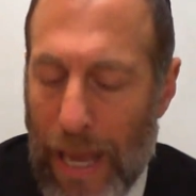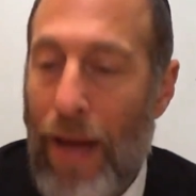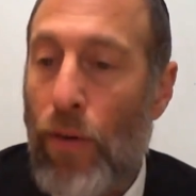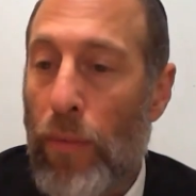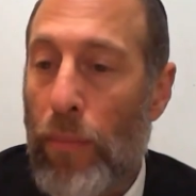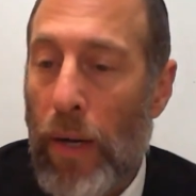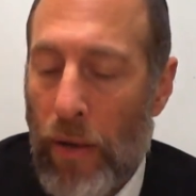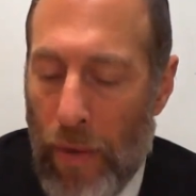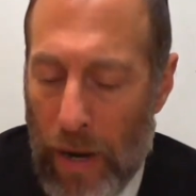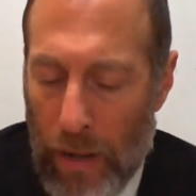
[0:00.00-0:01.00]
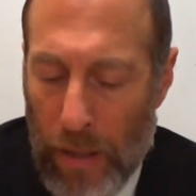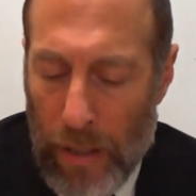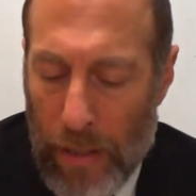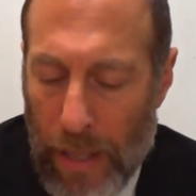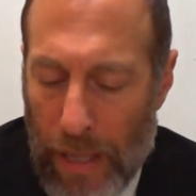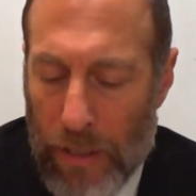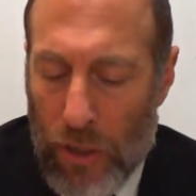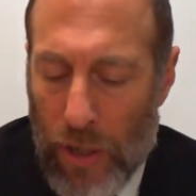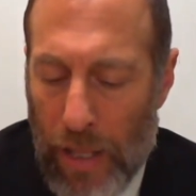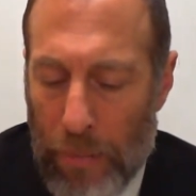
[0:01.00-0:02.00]
have all the money already. That's the
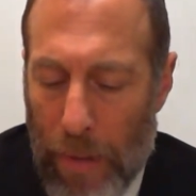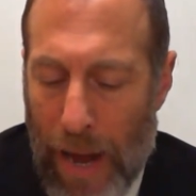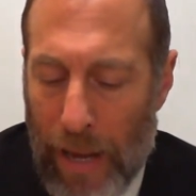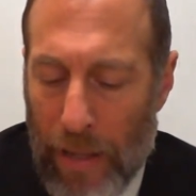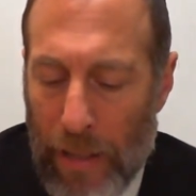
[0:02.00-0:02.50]
Shaila Mai.